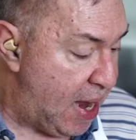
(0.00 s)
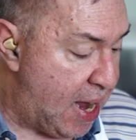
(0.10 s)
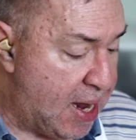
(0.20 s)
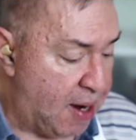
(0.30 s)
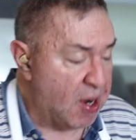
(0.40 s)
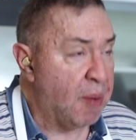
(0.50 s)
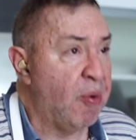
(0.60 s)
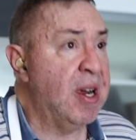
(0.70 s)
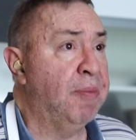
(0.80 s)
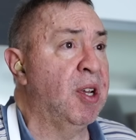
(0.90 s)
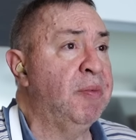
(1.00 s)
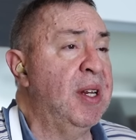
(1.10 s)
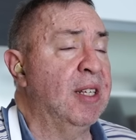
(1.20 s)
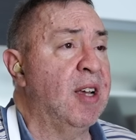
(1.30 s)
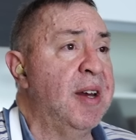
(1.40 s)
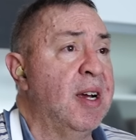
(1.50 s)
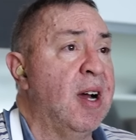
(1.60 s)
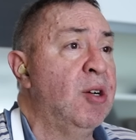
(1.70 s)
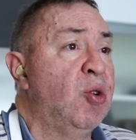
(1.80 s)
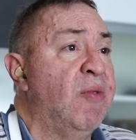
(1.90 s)
And I'm gonna bring up something that's kind of
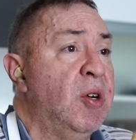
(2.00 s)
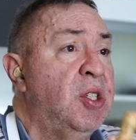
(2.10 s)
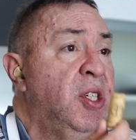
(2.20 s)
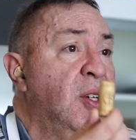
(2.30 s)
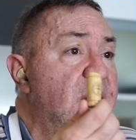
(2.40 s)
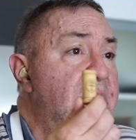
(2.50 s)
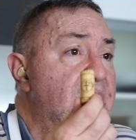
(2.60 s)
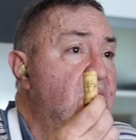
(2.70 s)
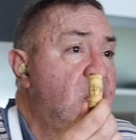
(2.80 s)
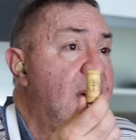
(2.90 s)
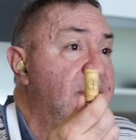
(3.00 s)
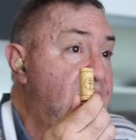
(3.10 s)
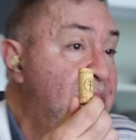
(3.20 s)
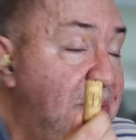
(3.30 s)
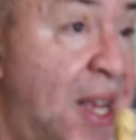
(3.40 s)
controversial amongst chefs.